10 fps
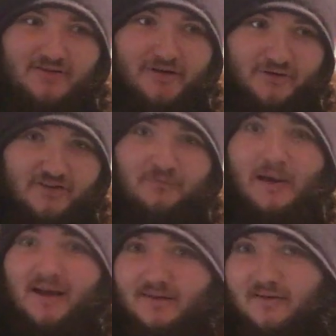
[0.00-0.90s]

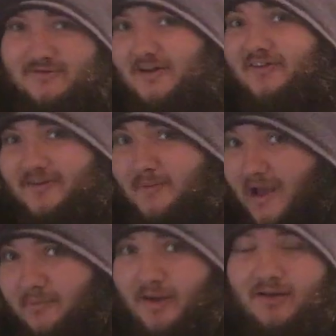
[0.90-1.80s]
respect and trust, in
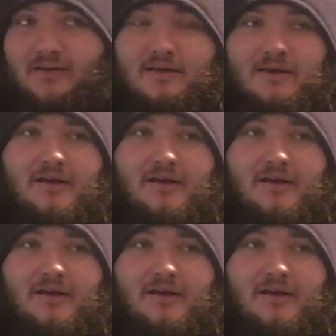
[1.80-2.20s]
my opinion.